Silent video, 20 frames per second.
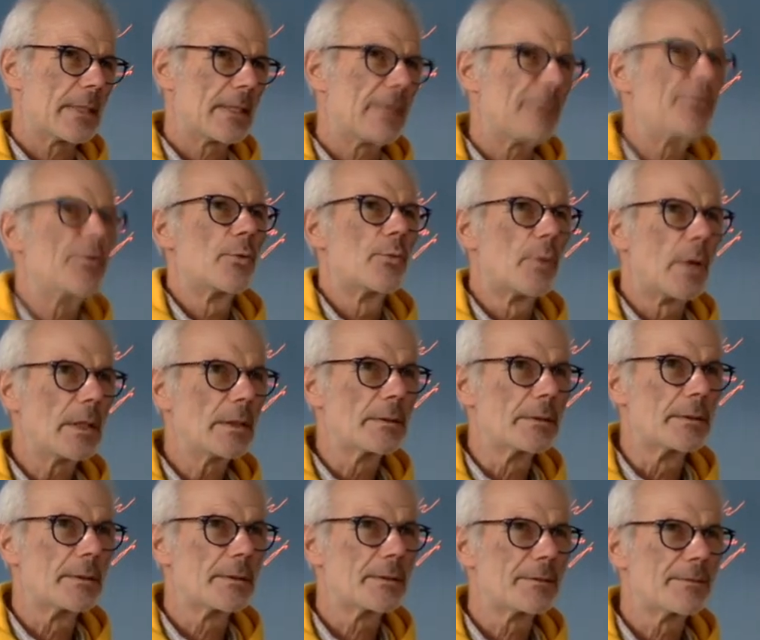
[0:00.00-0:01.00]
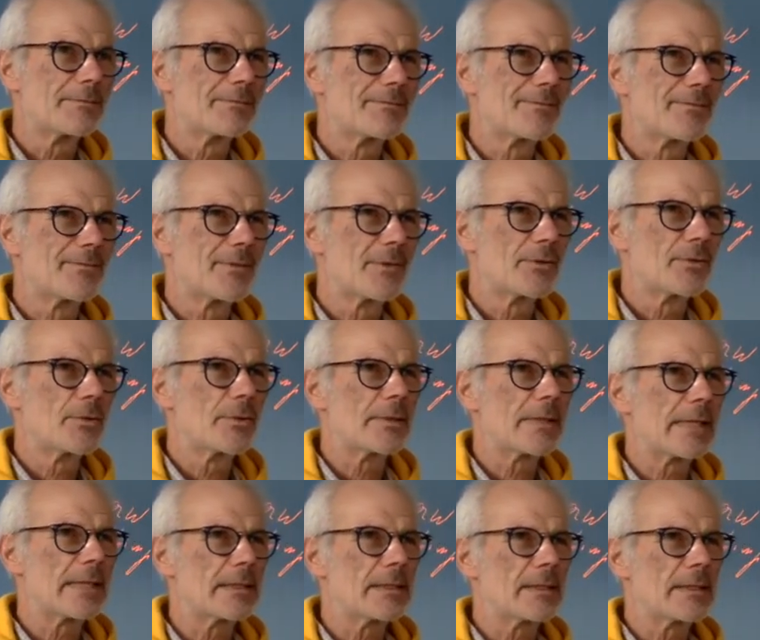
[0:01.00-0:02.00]
If you want you
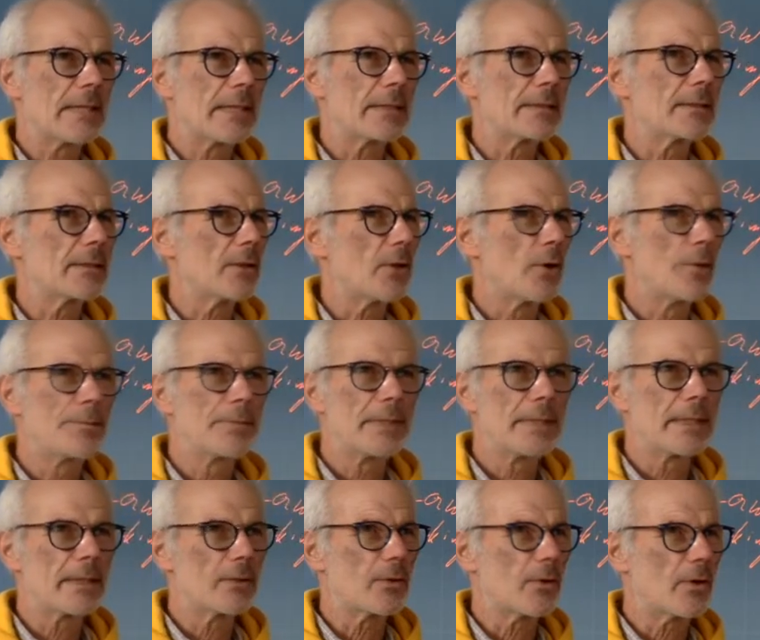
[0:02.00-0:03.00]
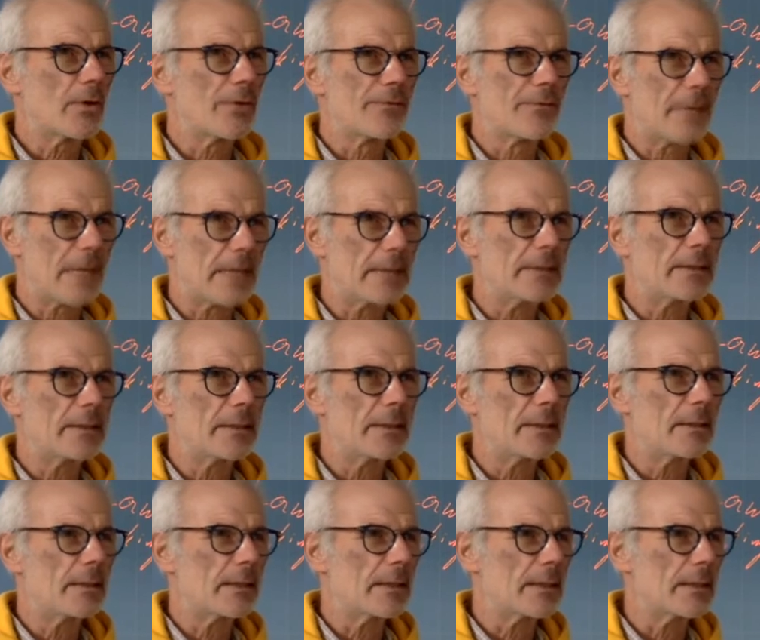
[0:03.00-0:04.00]
can say the opening of
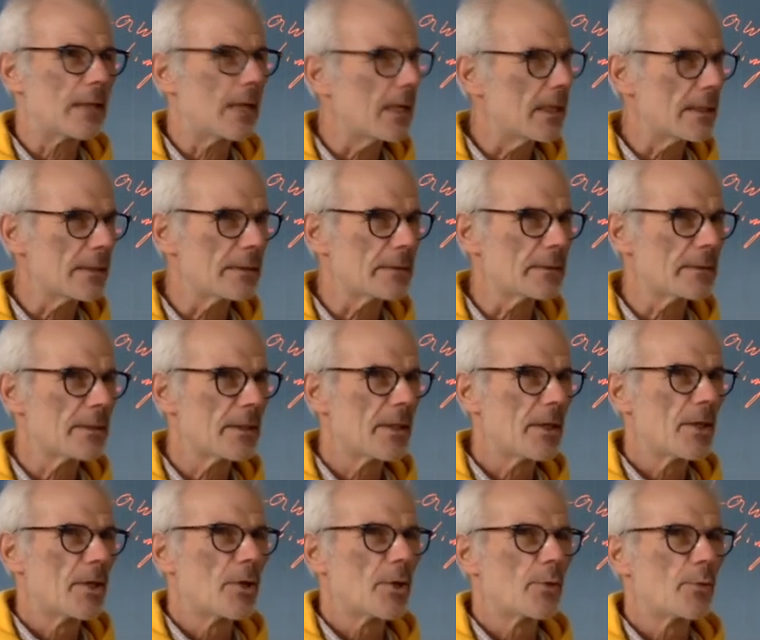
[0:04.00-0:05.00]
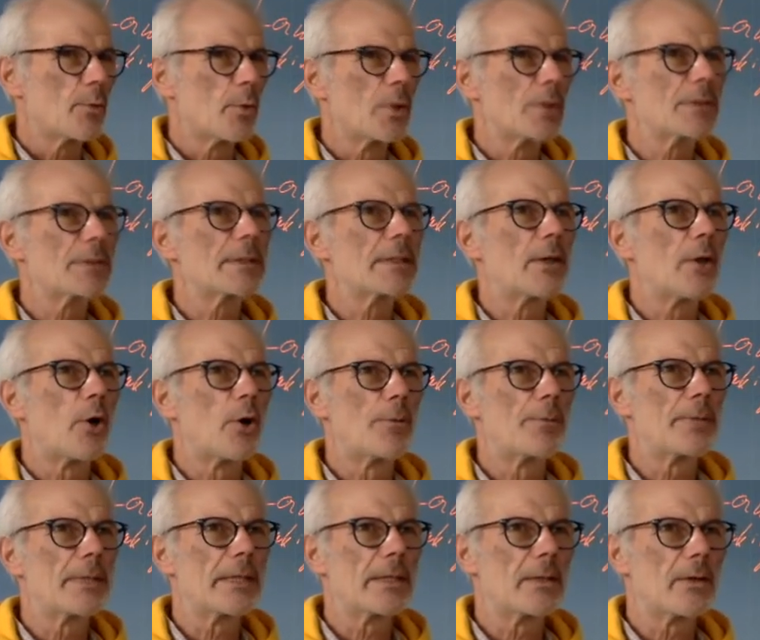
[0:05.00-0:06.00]
IKEA in Ireland was the
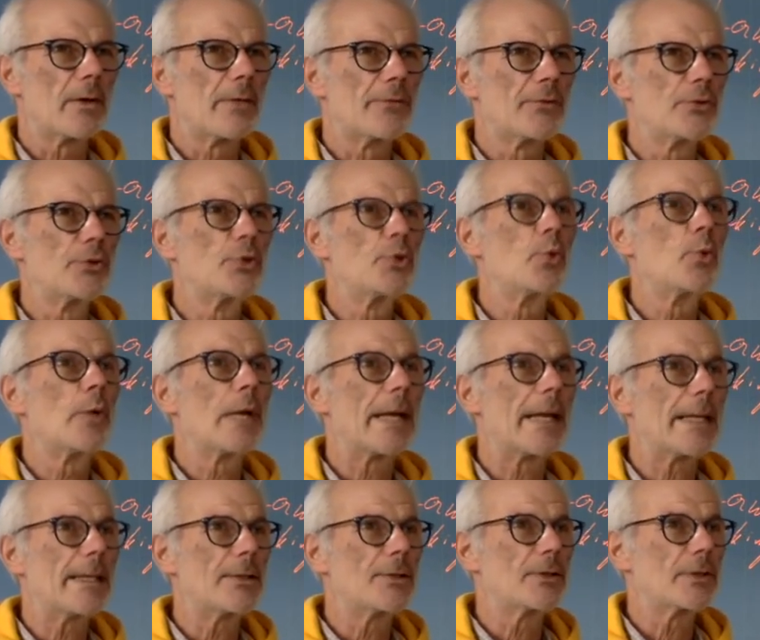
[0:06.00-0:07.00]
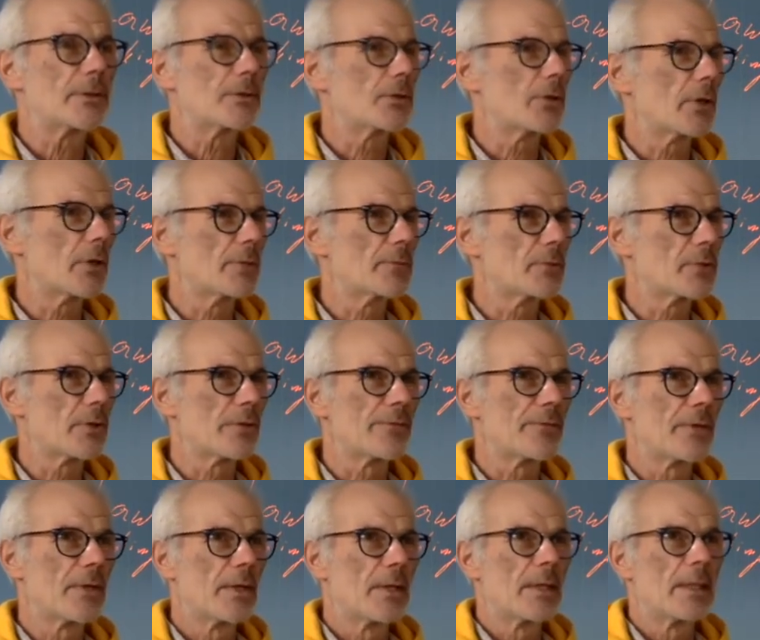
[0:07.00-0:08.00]
opening of a new age in terms of
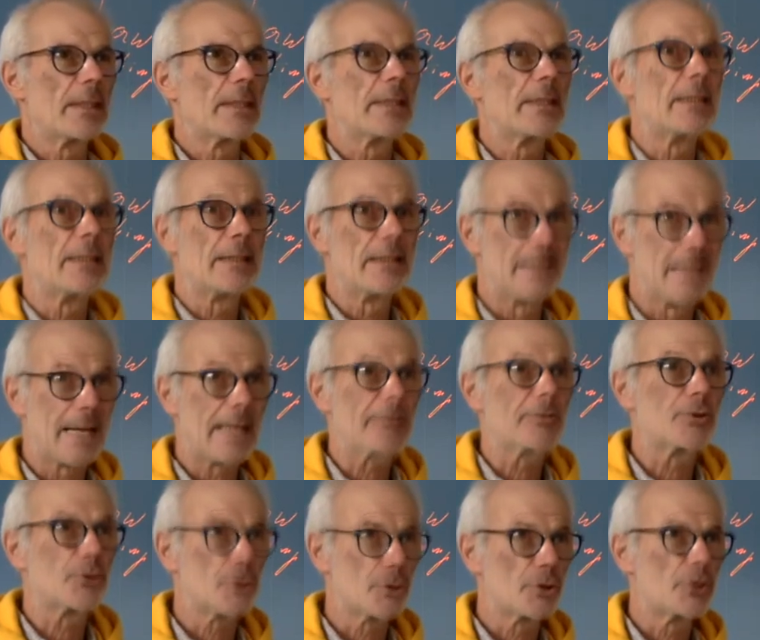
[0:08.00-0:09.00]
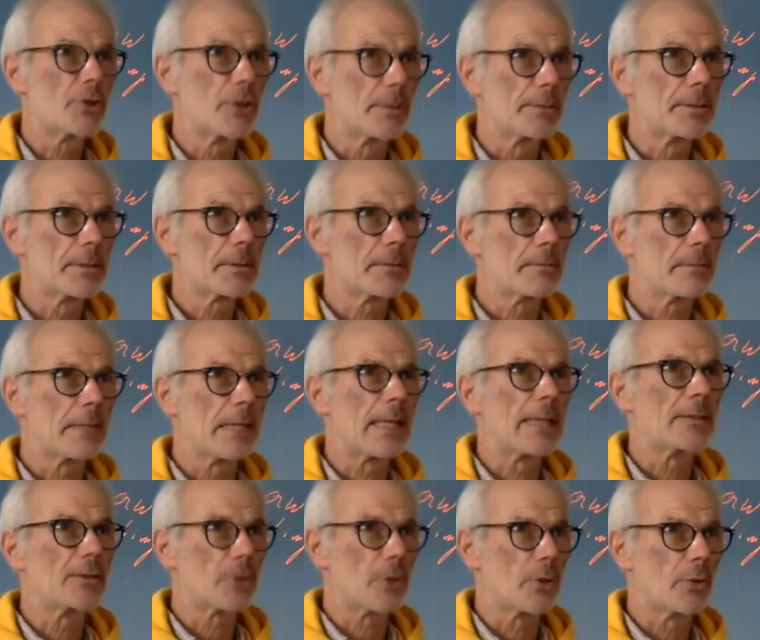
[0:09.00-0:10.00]
uh, large shops,
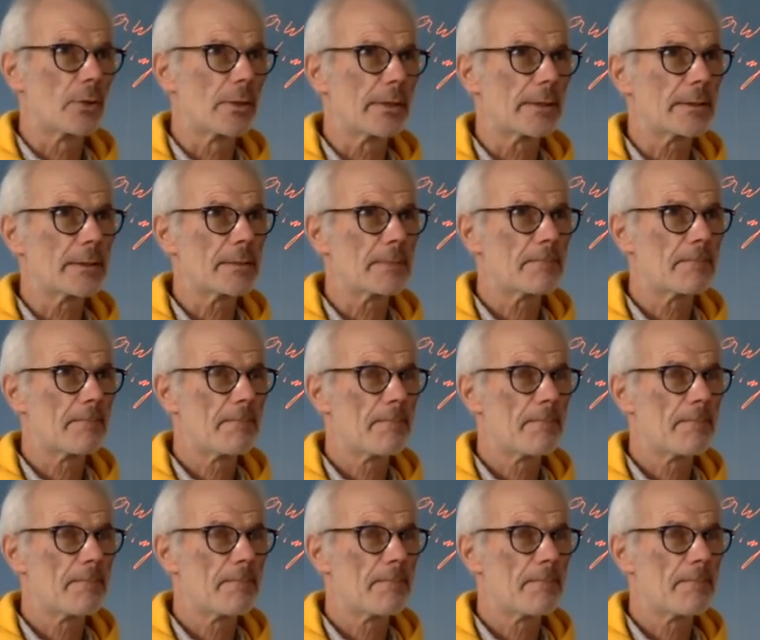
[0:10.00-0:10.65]
large outlets.